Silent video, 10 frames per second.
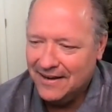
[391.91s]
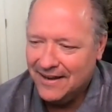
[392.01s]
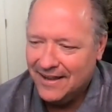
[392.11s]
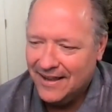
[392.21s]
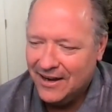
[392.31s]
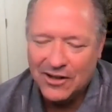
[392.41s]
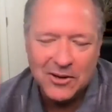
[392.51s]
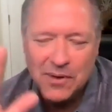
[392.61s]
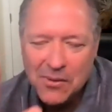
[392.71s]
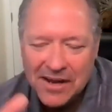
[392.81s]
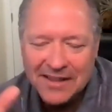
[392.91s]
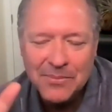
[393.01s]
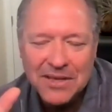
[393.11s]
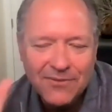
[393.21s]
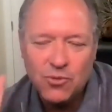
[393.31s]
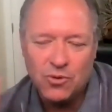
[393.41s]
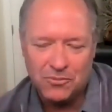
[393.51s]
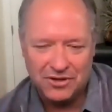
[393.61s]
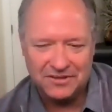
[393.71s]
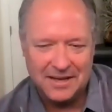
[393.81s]
And you're like, wait, wait, let me give you one
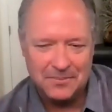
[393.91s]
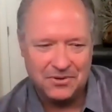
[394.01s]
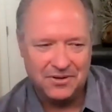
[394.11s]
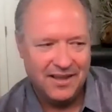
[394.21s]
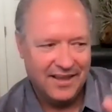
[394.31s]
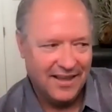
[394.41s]
more example.